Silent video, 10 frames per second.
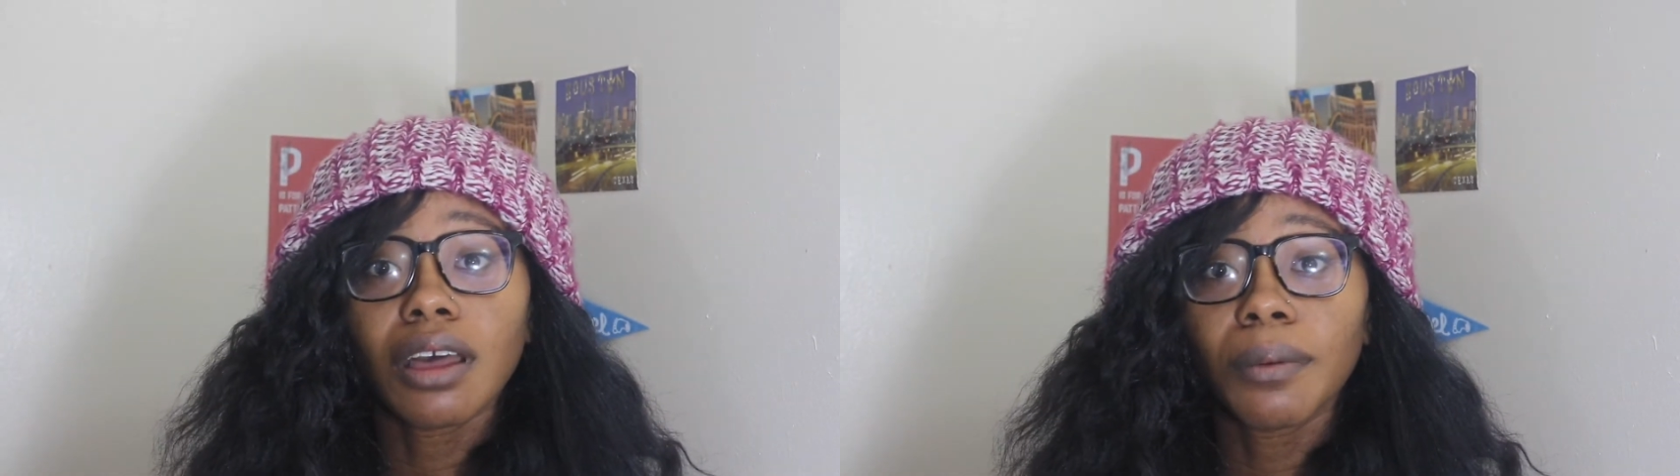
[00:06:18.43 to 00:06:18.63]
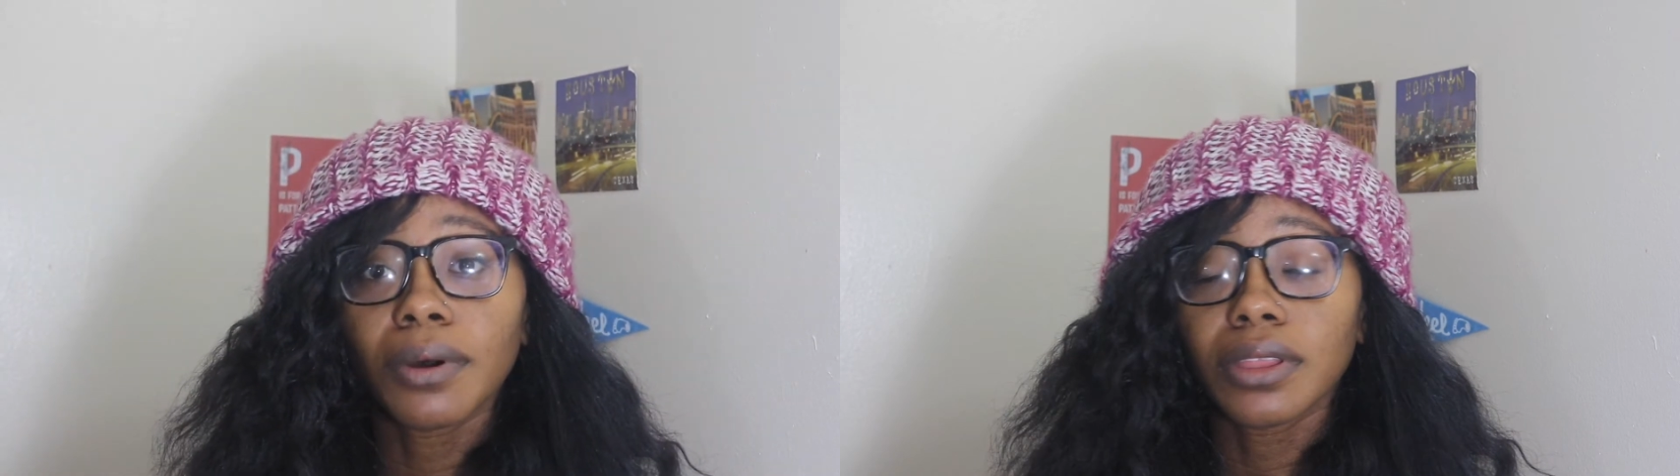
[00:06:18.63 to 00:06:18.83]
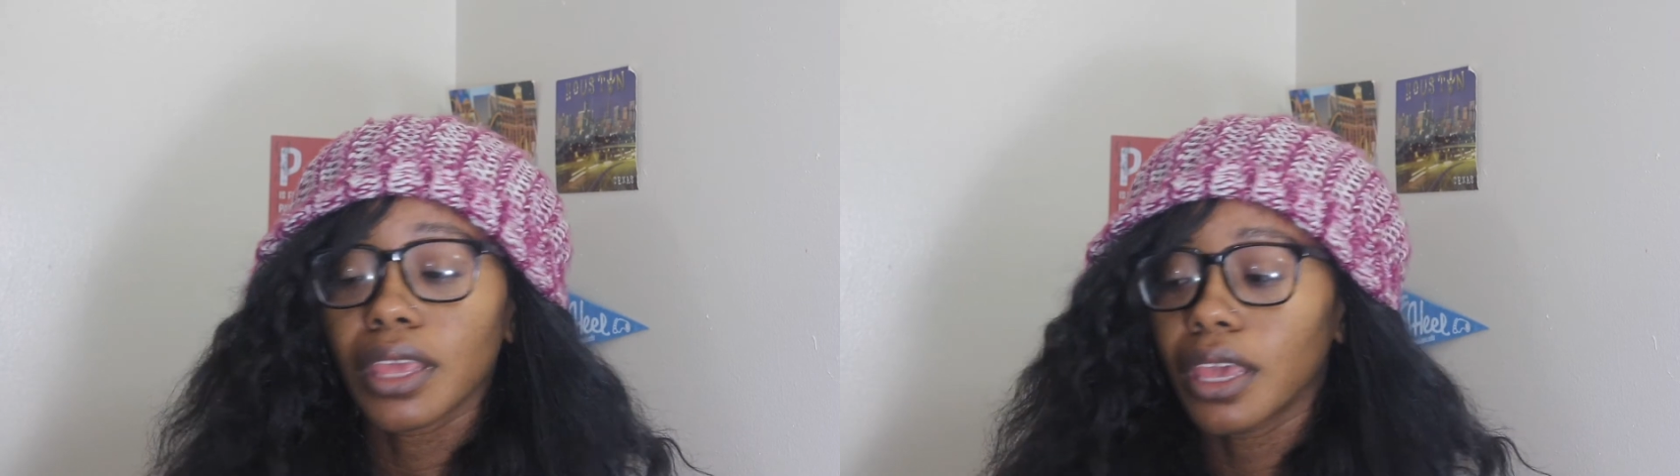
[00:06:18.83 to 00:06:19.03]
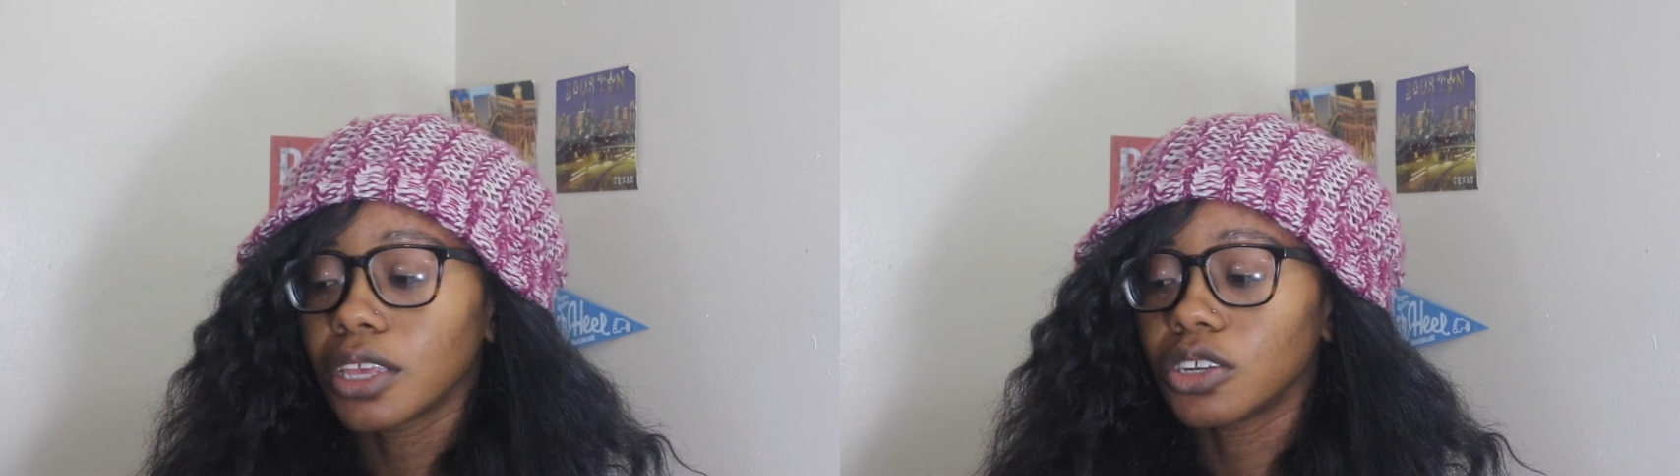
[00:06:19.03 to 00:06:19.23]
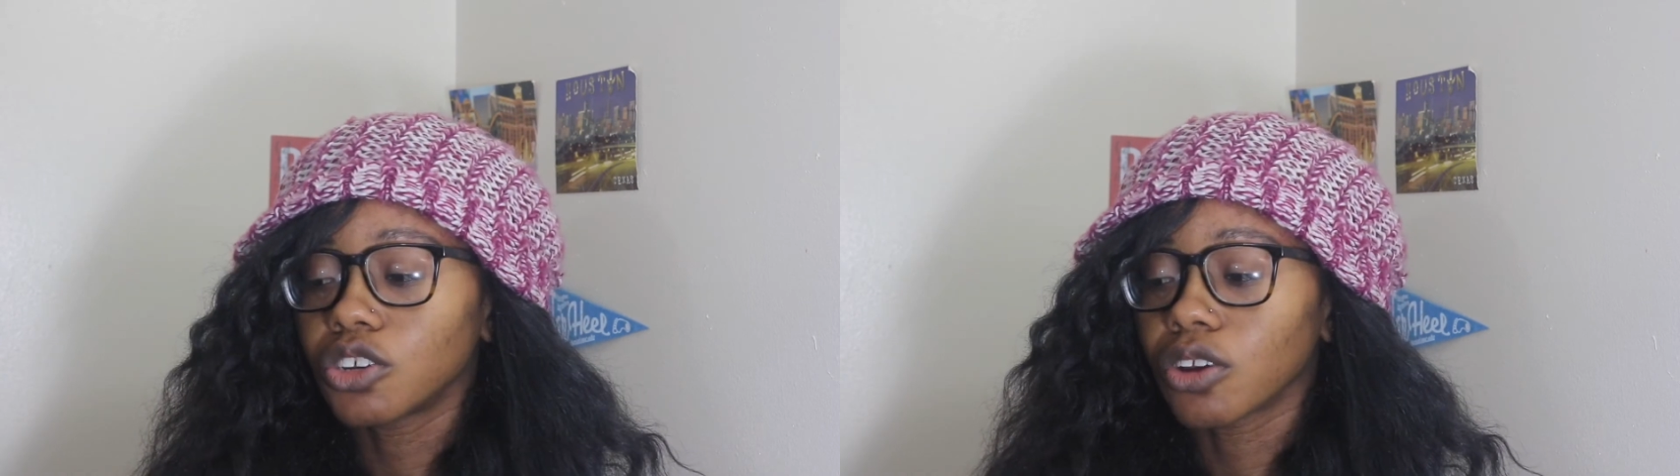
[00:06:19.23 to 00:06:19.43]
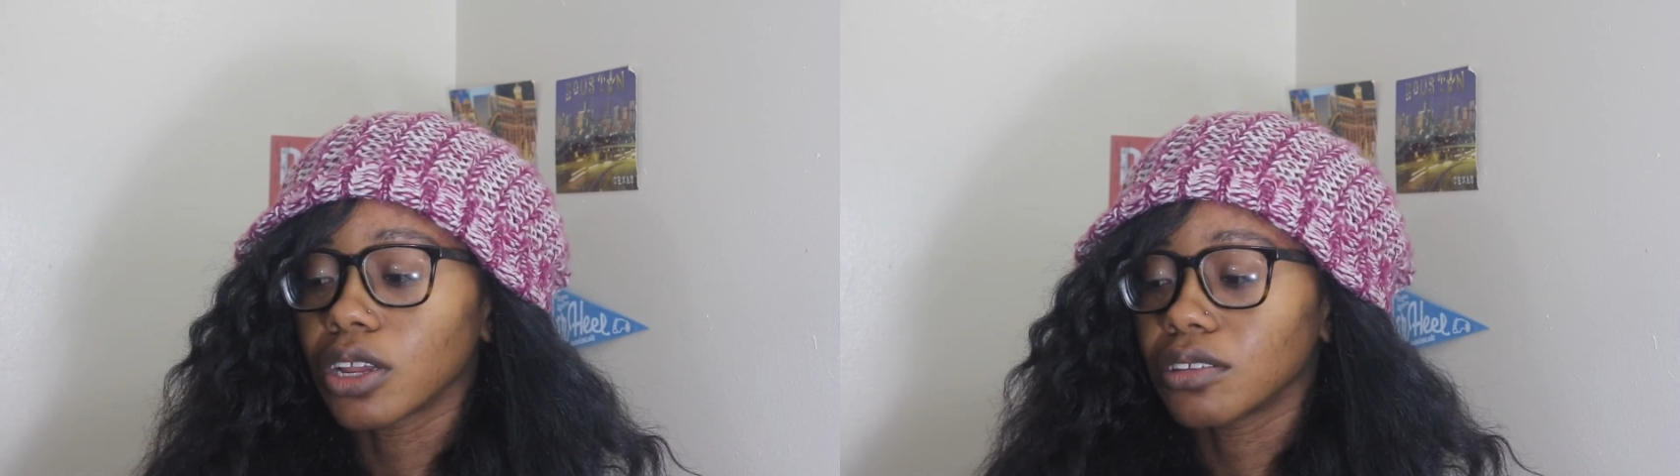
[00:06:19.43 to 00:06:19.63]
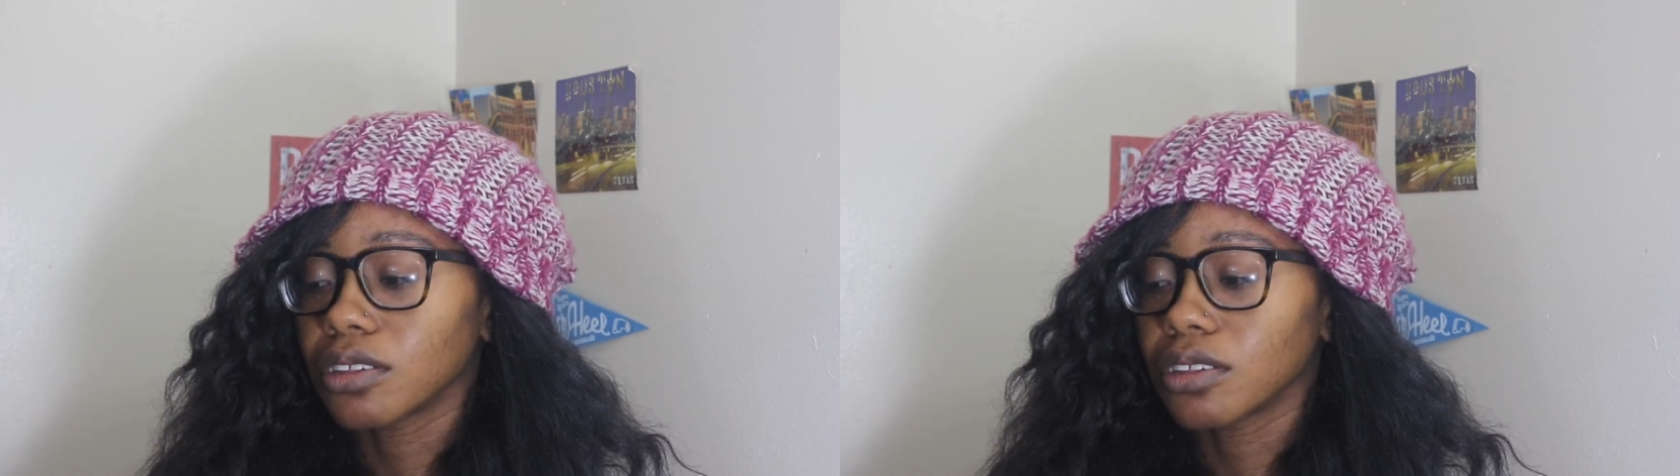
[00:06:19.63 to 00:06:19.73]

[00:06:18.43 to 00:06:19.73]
on the Kinky Straight